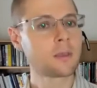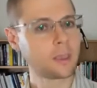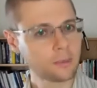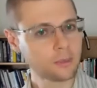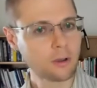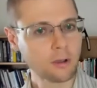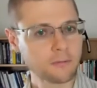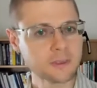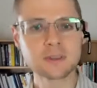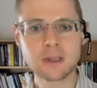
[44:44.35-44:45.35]
In the
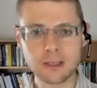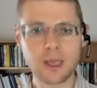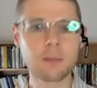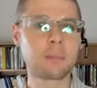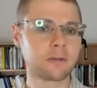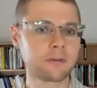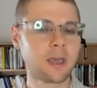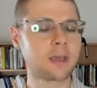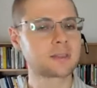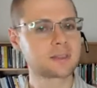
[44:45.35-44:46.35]
office, collaborative
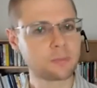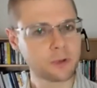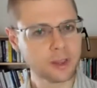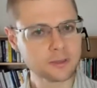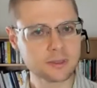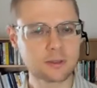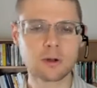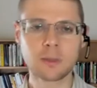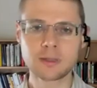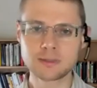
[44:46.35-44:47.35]
tasks,
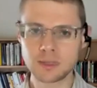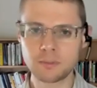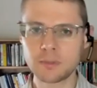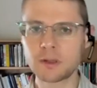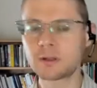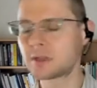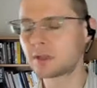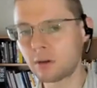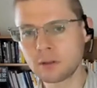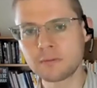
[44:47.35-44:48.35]
brainstorming, team building,
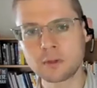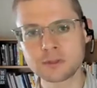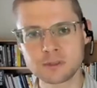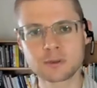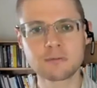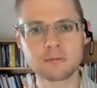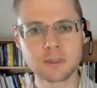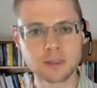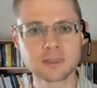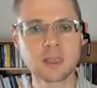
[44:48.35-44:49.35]
all of those sorts of
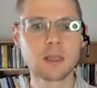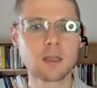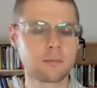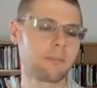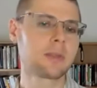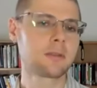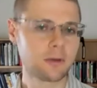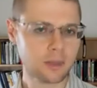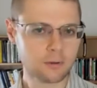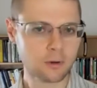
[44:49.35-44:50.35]
things,
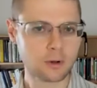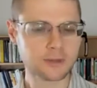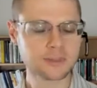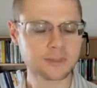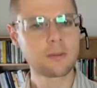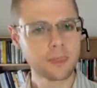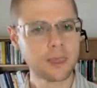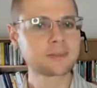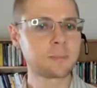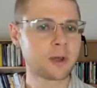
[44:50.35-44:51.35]
mentoring, of course,
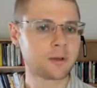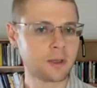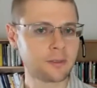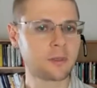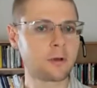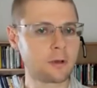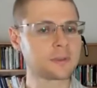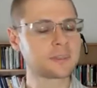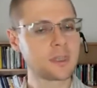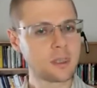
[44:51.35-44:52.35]
that's better done in the
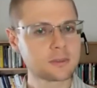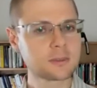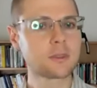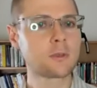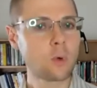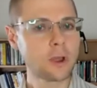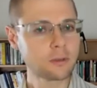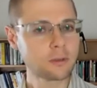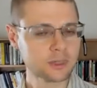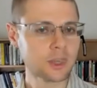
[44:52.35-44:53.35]
office. So you want
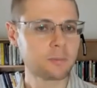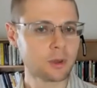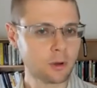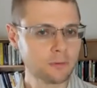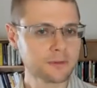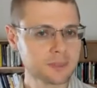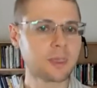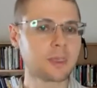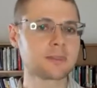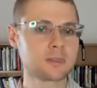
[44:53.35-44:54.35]
to reshape your office
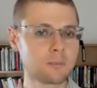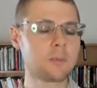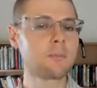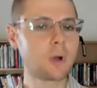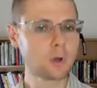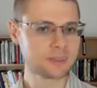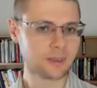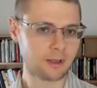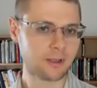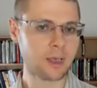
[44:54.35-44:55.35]
space to be mostly
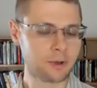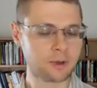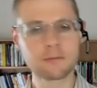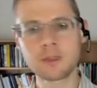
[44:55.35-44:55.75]
collaborative.